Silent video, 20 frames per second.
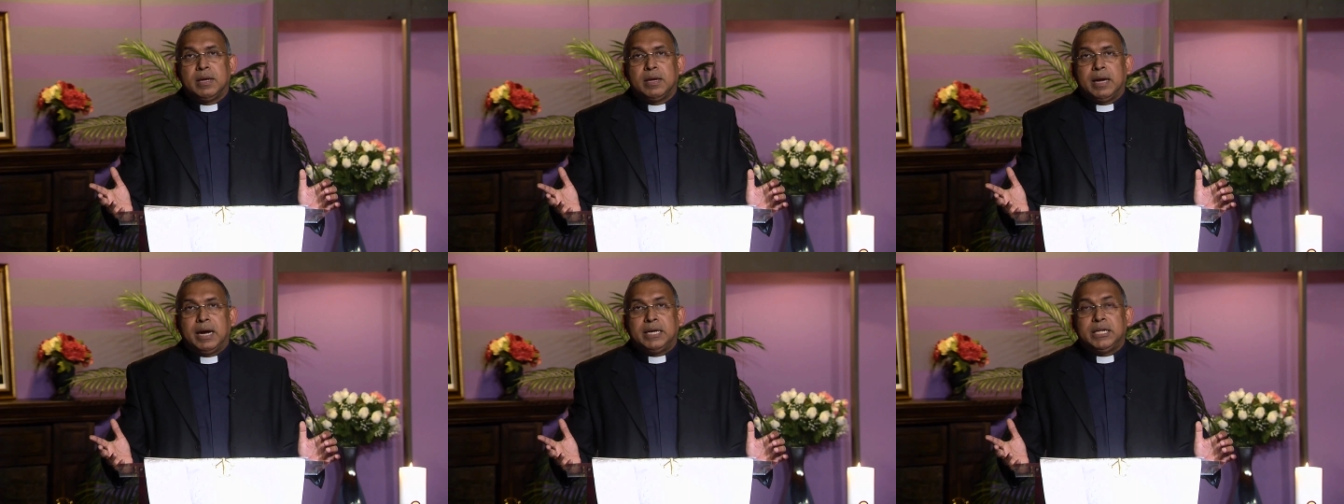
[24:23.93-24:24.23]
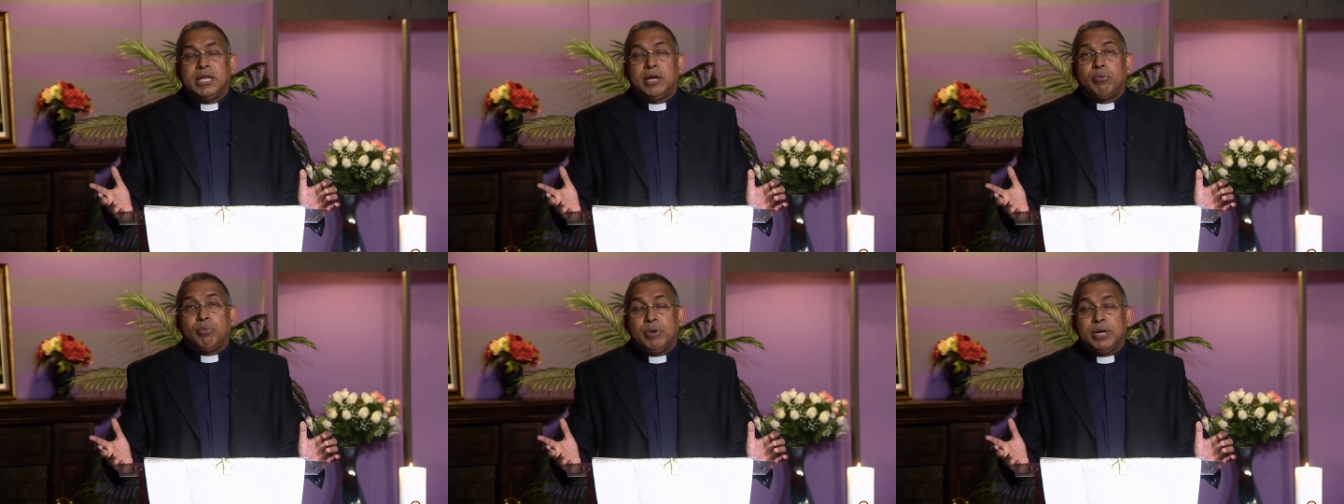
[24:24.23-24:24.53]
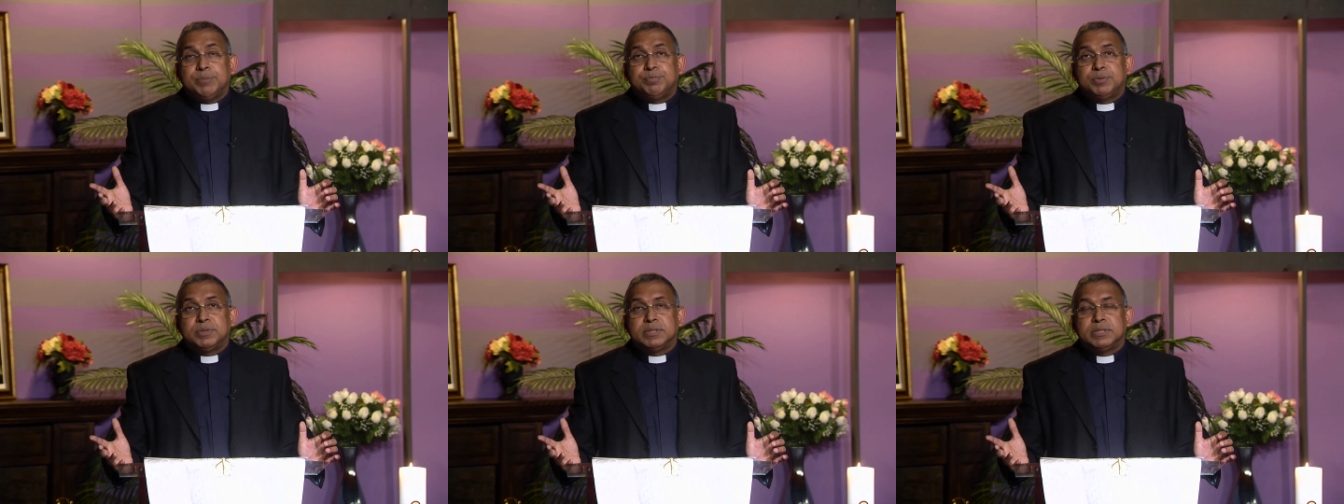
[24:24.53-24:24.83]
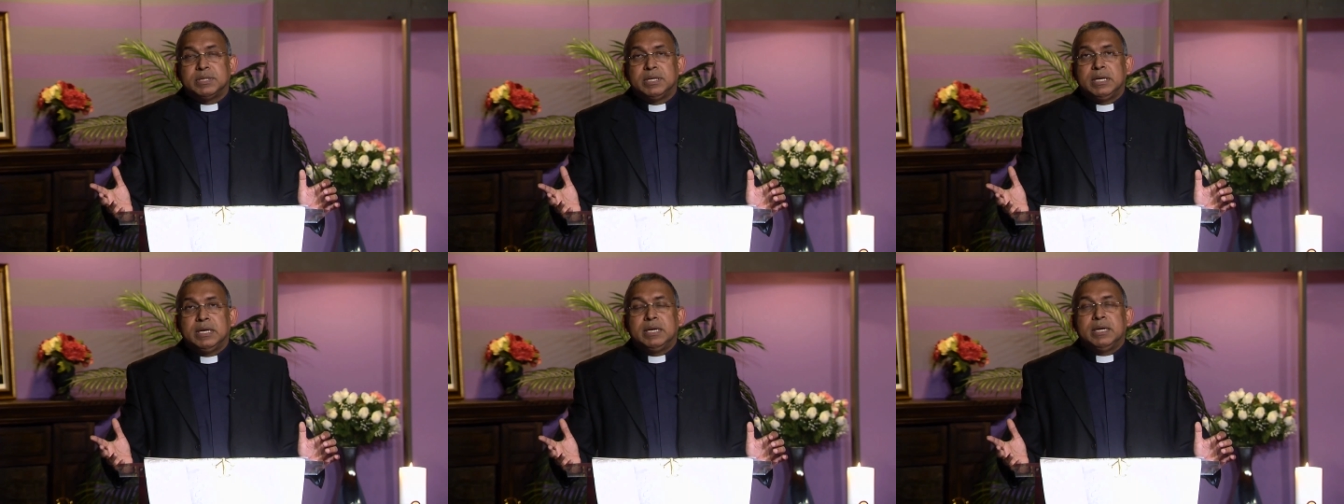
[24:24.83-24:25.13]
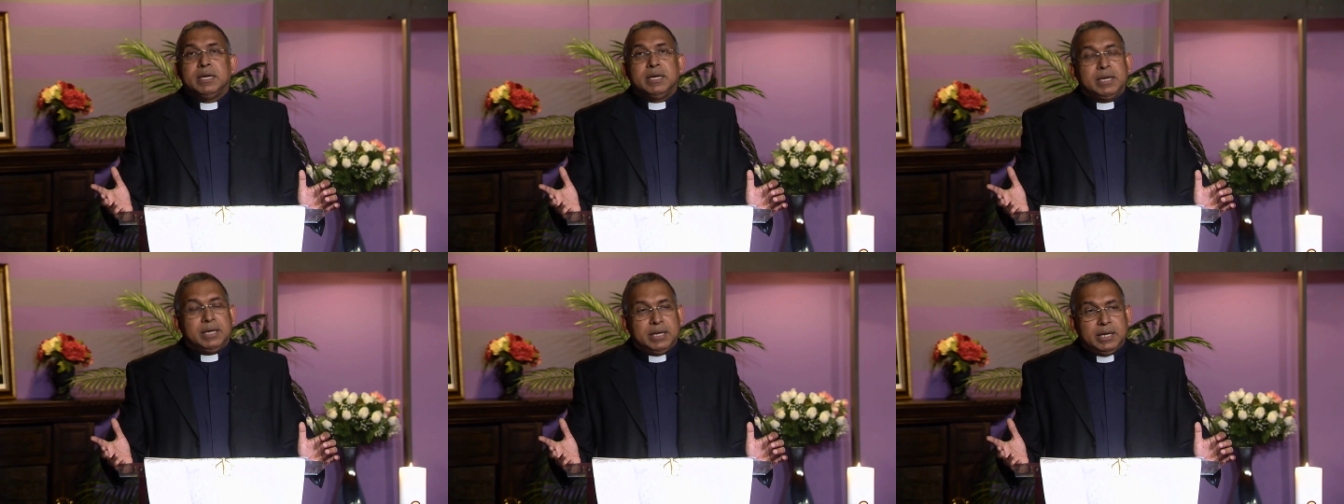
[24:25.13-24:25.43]
and the ribs
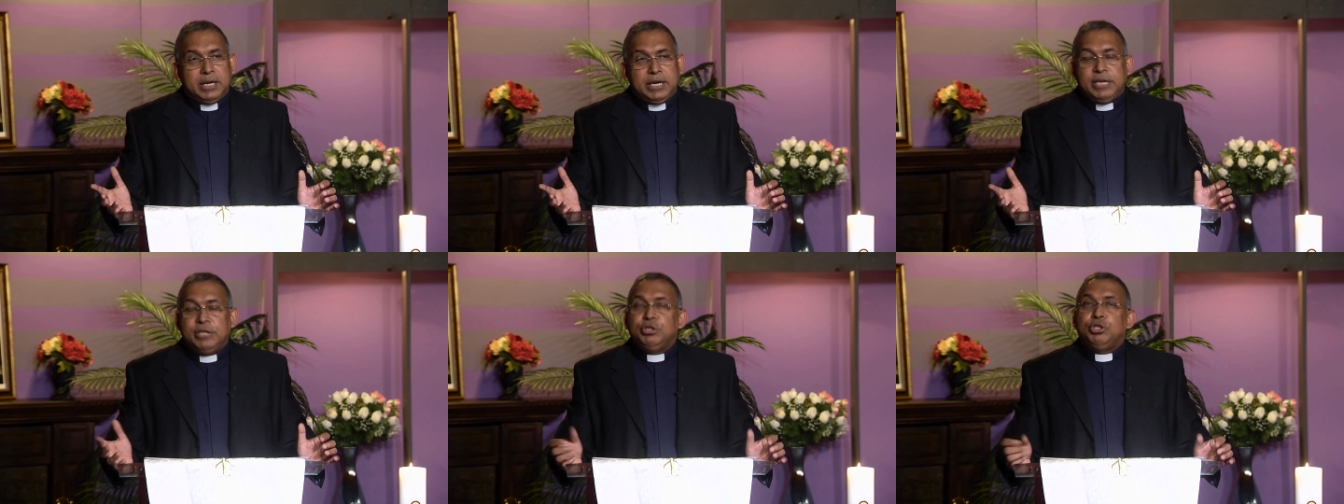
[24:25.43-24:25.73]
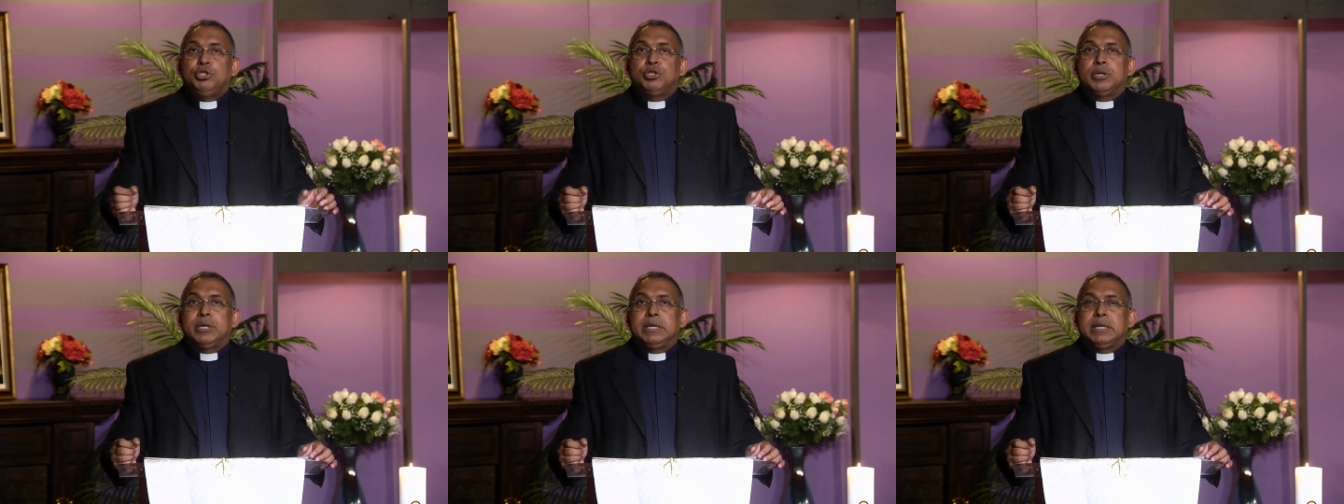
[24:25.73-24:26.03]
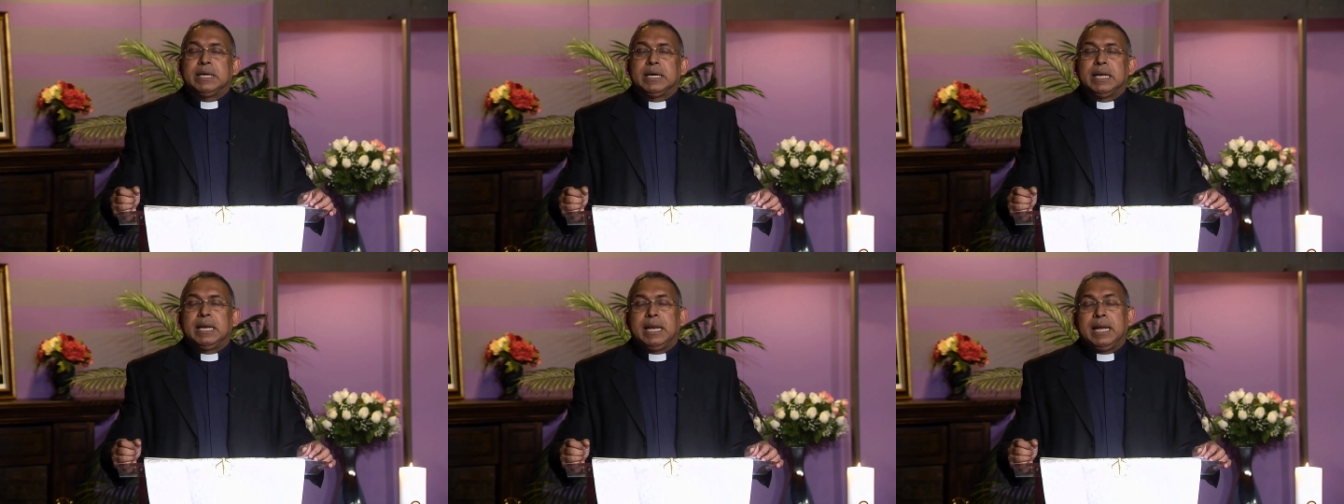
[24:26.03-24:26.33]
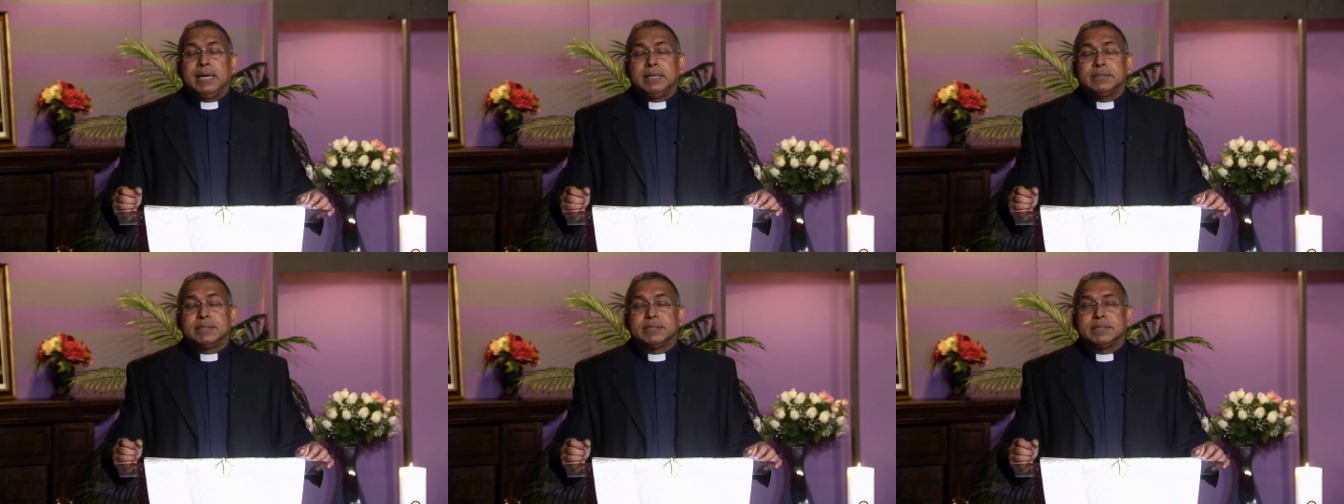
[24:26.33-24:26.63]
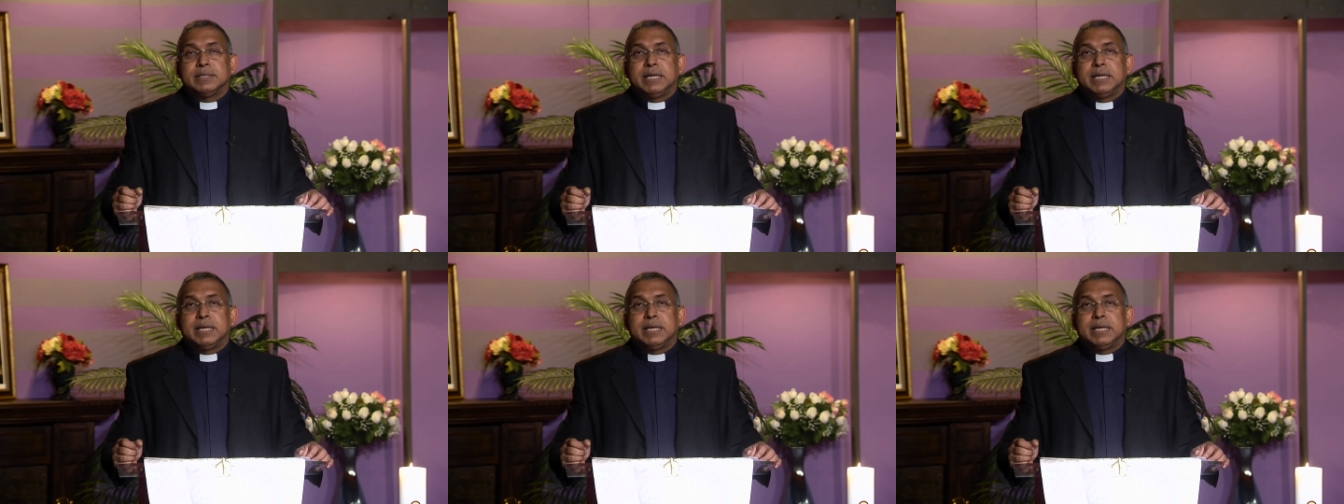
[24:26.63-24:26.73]
injured her lungs